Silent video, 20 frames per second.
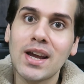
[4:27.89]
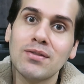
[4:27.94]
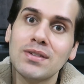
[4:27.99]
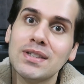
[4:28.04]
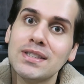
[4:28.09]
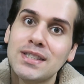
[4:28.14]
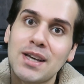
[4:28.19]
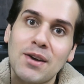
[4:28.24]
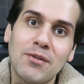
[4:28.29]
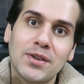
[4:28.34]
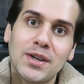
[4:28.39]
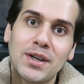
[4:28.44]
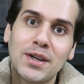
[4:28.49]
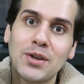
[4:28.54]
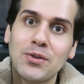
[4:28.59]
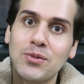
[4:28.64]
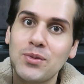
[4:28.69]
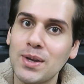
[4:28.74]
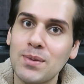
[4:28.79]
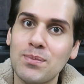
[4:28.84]
I will
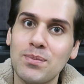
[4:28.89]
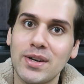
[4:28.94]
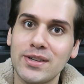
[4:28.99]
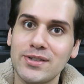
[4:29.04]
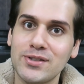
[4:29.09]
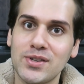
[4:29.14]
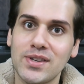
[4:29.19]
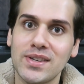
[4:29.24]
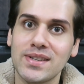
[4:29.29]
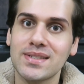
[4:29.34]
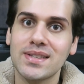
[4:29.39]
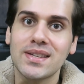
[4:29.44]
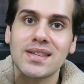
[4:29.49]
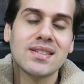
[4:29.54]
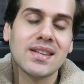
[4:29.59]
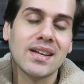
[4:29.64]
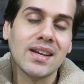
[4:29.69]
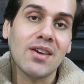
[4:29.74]
definitely repurchase this,